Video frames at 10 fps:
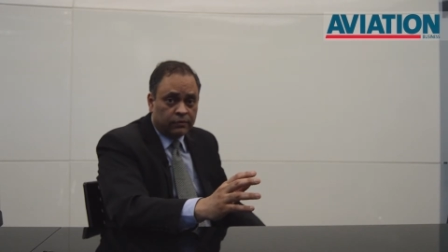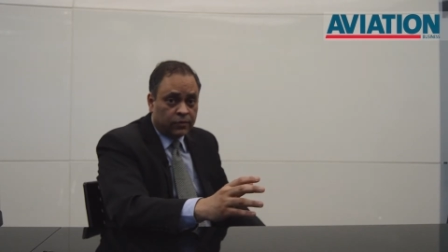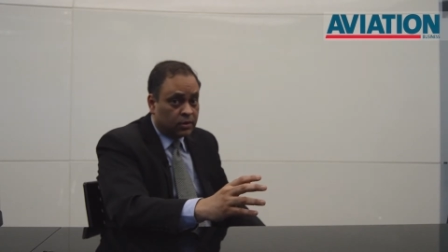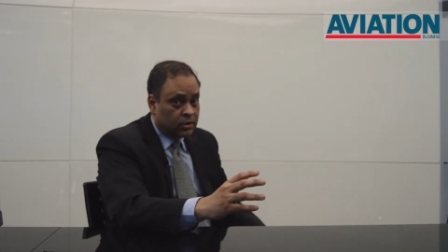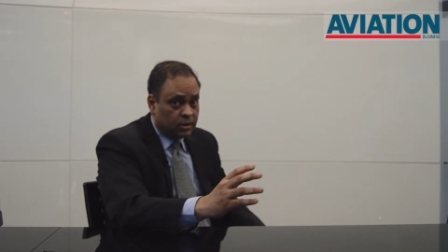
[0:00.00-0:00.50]

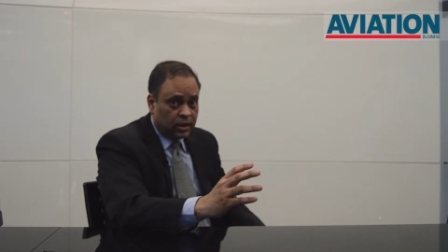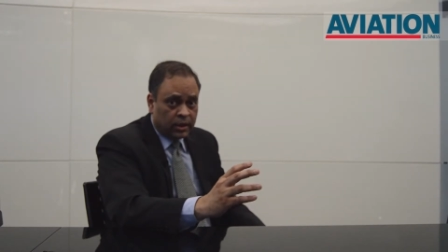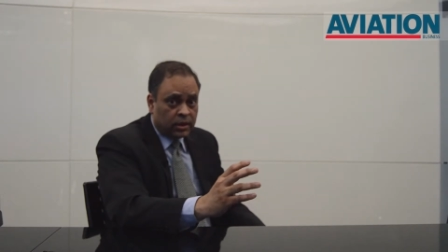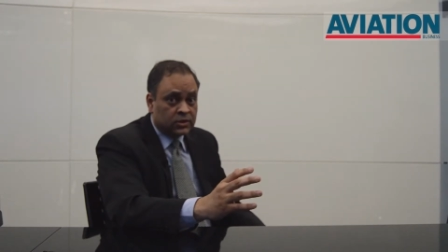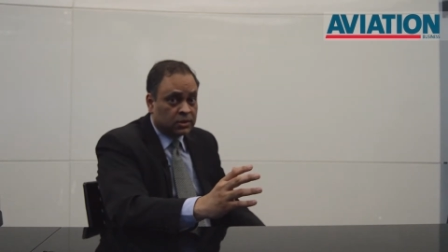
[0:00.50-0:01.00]
for
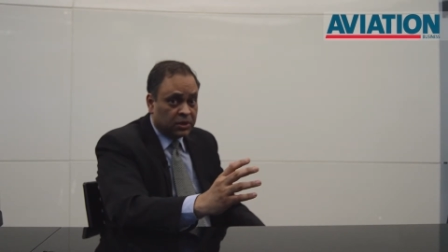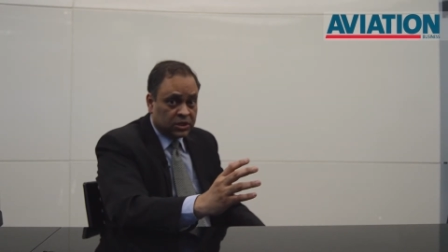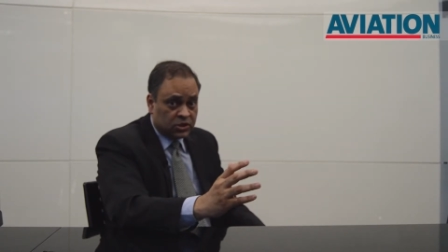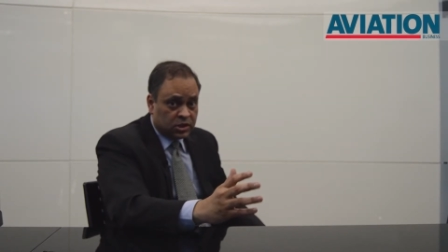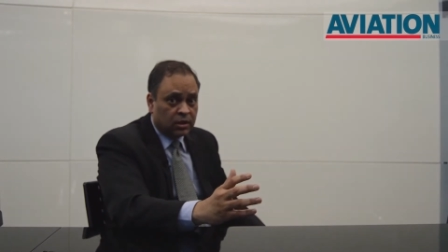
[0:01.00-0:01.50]
at least a
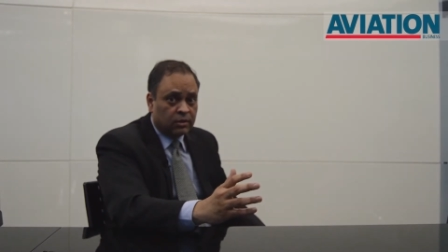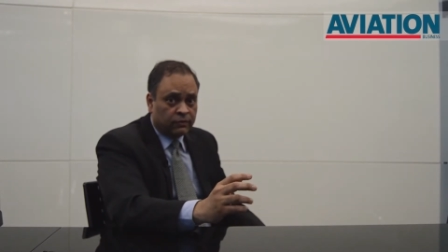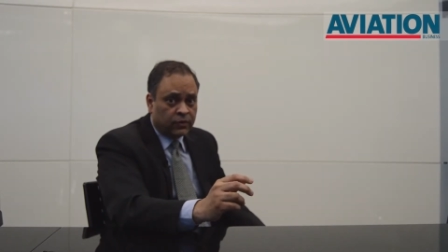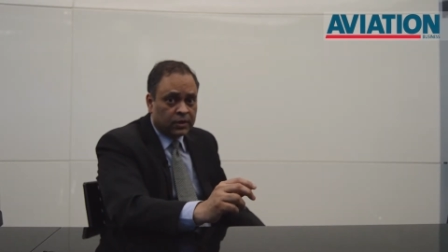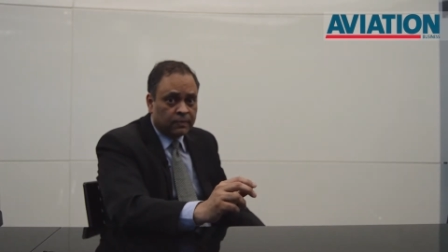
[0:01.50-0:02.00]
big chunk
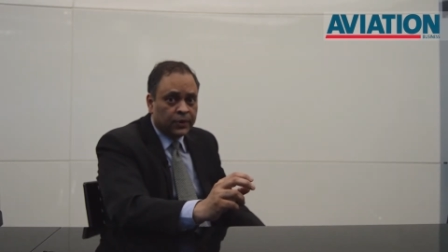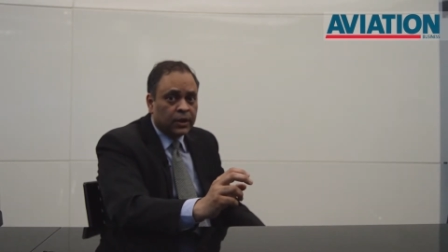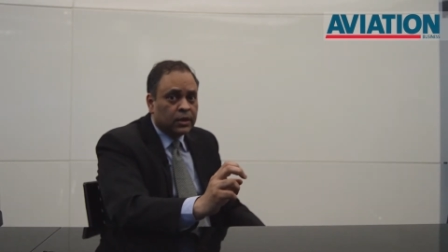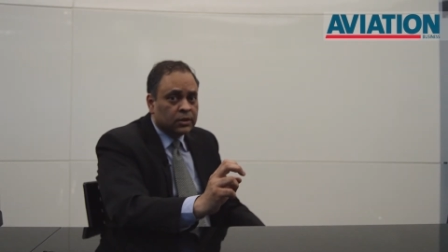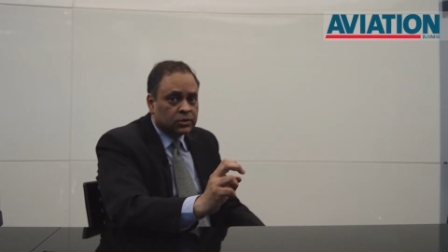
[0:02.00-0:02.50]
of it
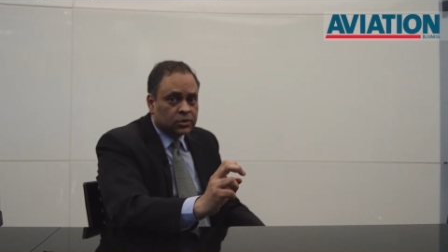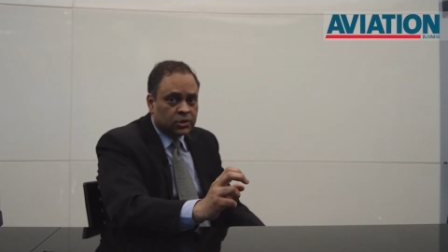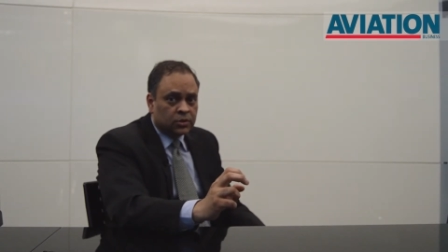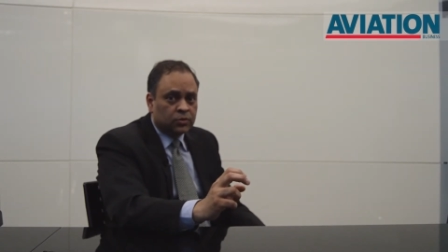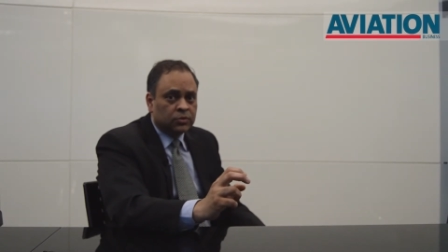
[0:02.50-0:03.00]

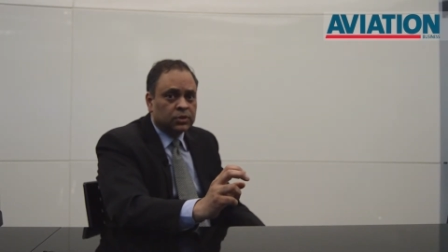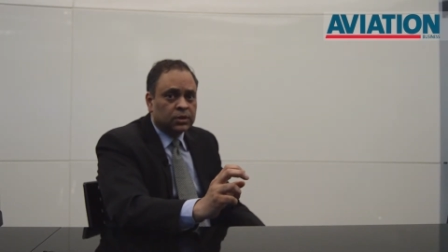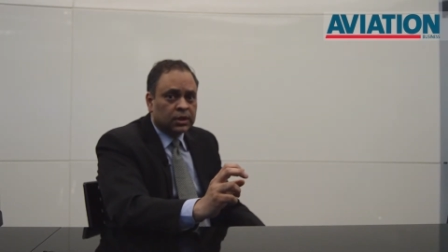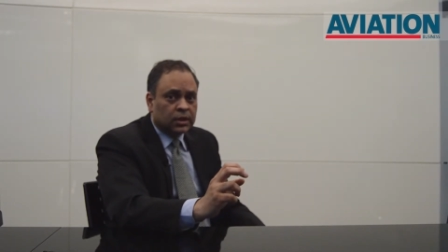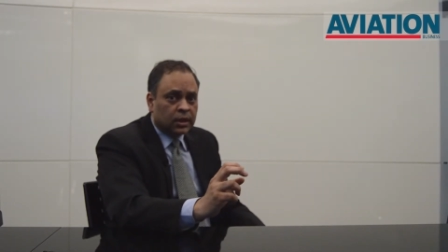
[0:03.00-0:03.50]
through
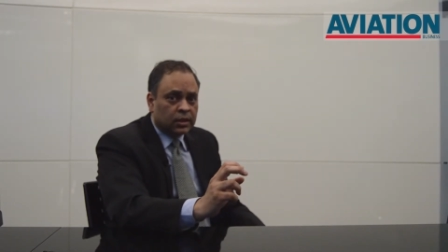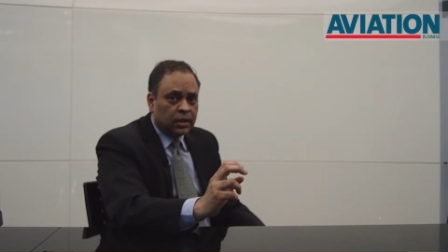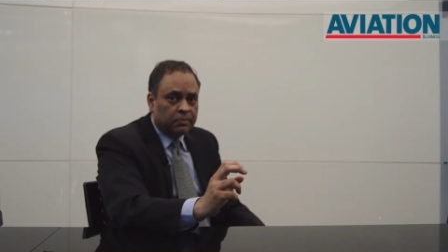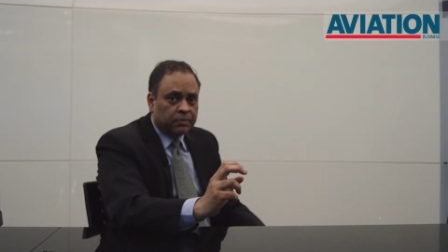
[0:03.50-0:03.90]
the, the